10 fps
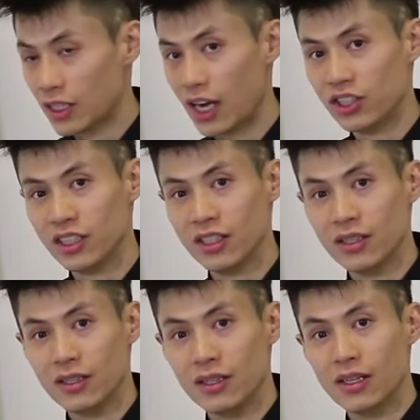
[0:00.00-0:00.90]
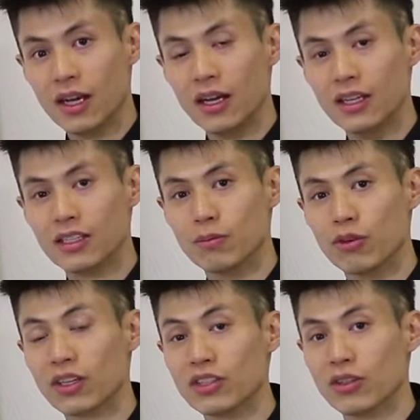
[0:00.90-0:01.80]
Tai Chi is
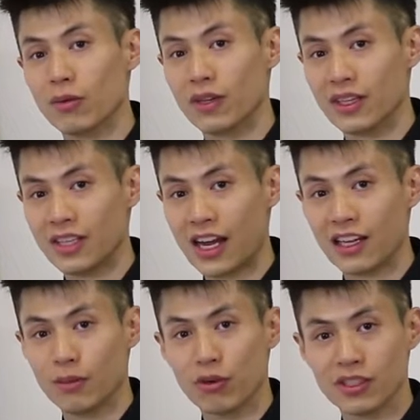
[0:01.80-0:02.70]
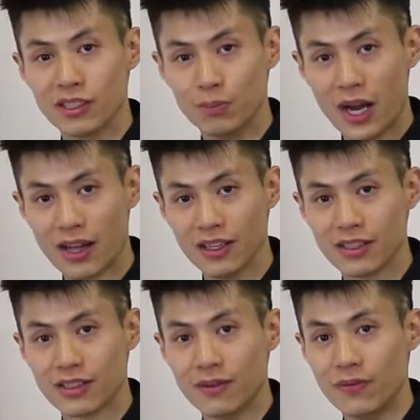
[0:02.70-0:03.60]
more concerned with attacking the person's
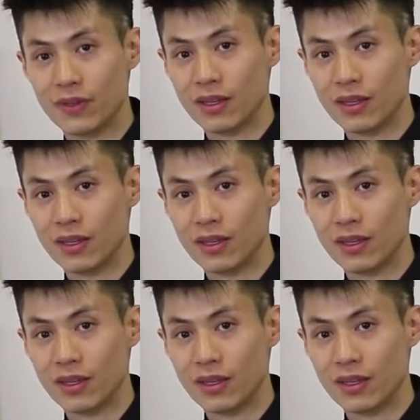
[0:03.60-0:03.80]
balance.